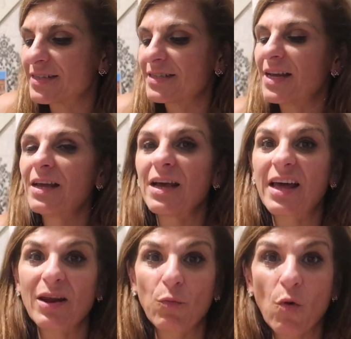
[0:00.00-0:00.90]
today,
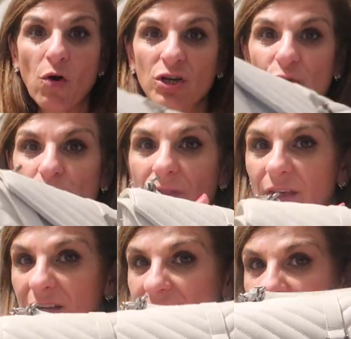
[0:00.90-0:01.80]
and I walked with
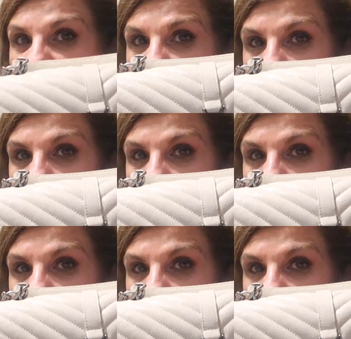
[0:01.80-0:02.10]
this,